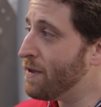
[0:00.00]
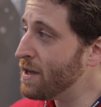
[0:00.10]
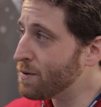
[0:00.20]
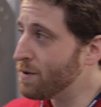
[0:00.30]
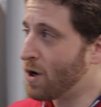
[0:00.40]

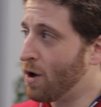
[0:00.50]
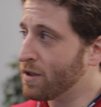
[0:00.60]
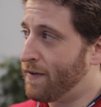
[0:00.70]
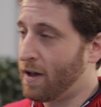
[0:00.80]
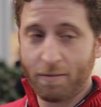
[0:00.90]
this was
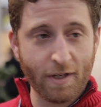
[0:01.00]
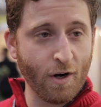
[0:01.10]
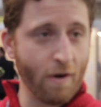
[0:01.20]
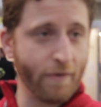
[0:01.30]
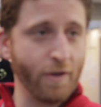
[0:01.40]
all developed at
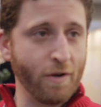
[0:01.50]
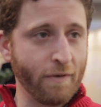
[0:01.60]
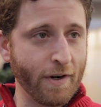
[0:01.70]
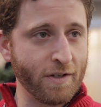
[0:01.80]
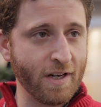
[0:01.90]
Harvard
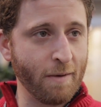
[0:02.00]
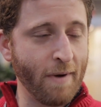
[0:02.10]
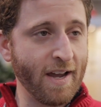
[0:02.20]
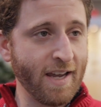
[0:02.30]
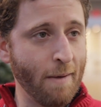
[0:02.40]
University
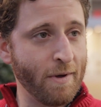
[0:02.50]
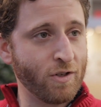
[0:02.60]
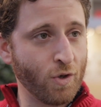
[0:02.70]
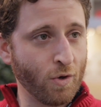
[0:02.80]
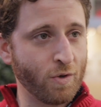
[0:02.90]
by
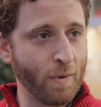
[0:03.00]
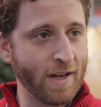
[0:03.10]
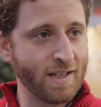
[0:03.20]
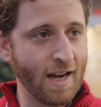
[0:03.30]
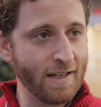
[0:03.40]
chemist George
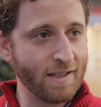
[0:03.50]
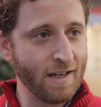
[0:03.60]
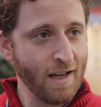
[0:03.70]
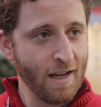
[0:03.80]
Whitesides.